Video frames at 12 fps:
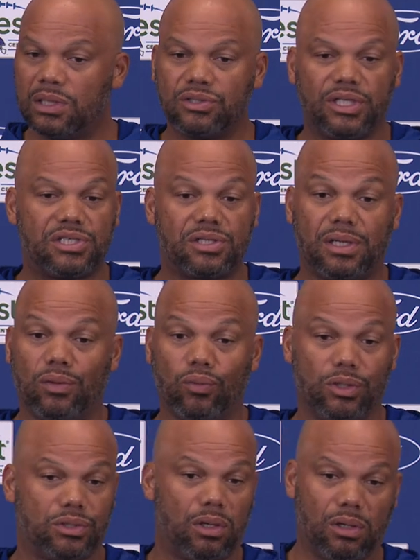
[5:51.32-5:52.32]
Jashawn
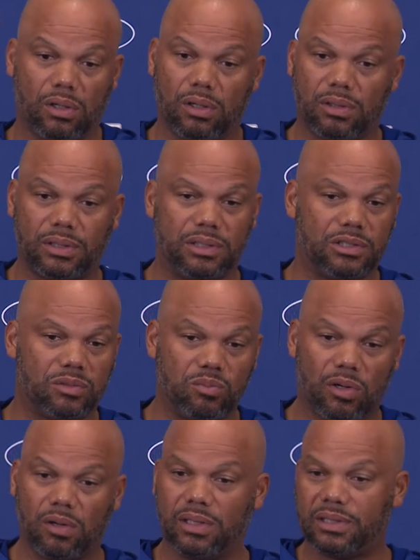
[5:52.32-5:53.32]
works hard. He's
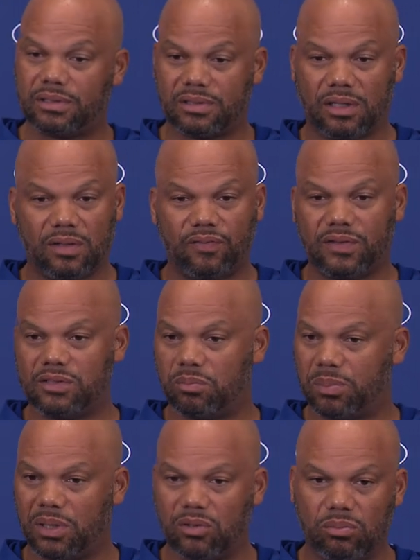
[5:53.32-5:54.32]
smart. He's tough. He's
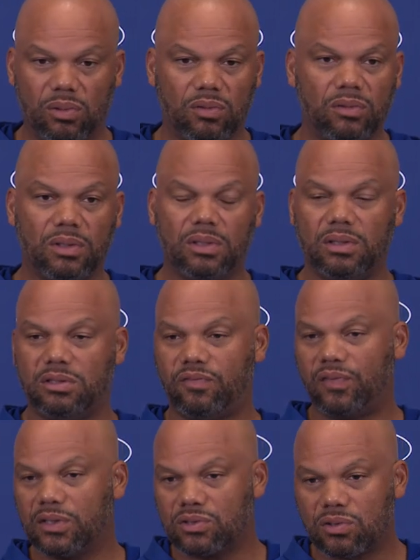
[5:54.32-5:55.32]
dependable. He's
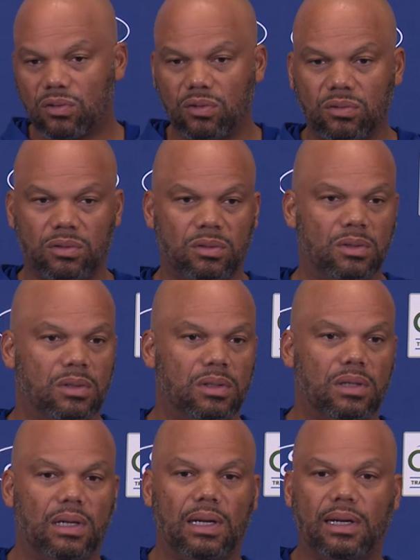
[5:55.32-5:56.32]
physical.
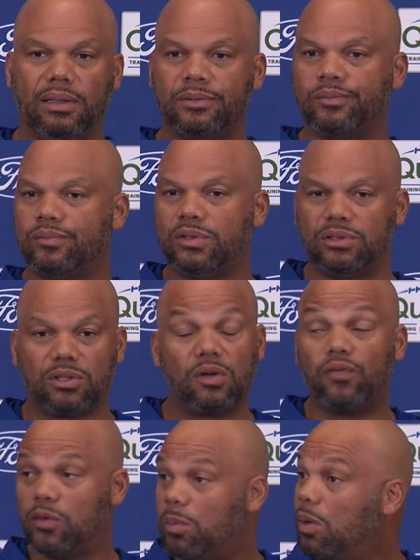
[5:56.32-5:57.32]
He's a
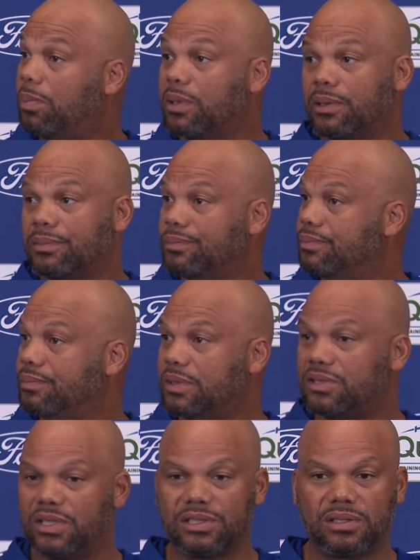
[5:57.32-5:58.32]
good football player.
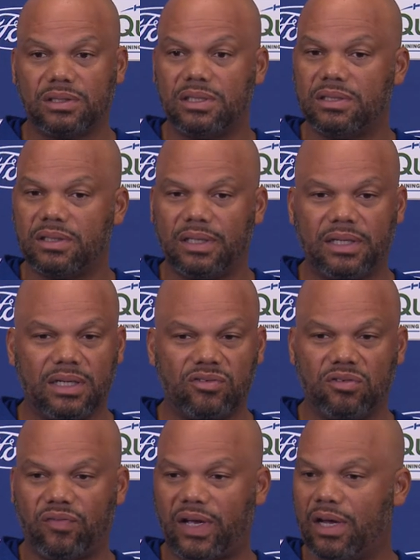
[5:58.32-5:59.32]
He gives
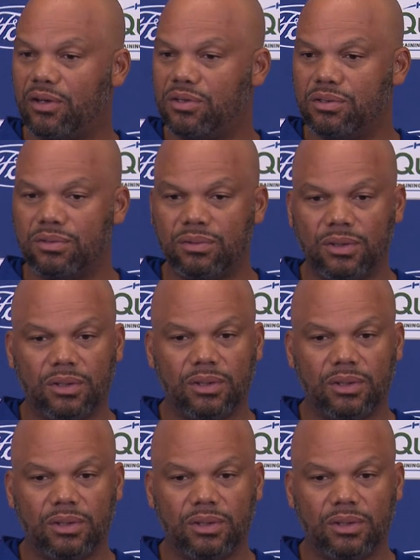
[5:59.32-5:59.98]
you value.